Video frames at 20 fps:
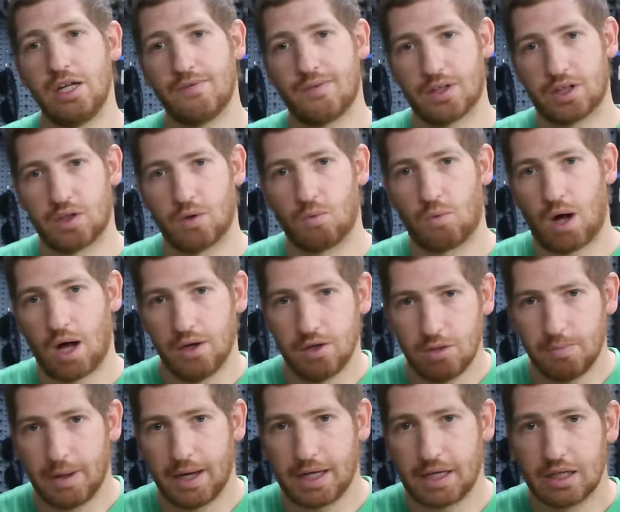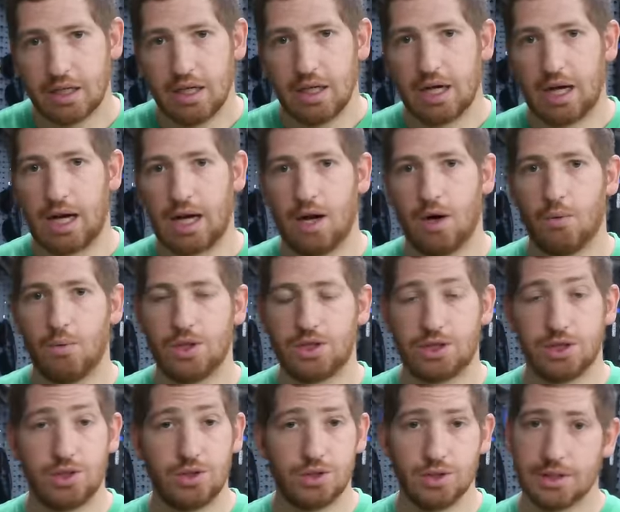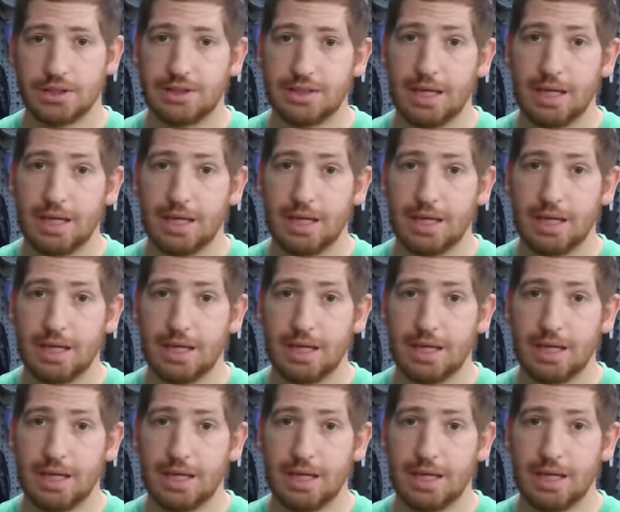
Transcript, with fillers: then you've got the Wahoo bike, uh, which is using the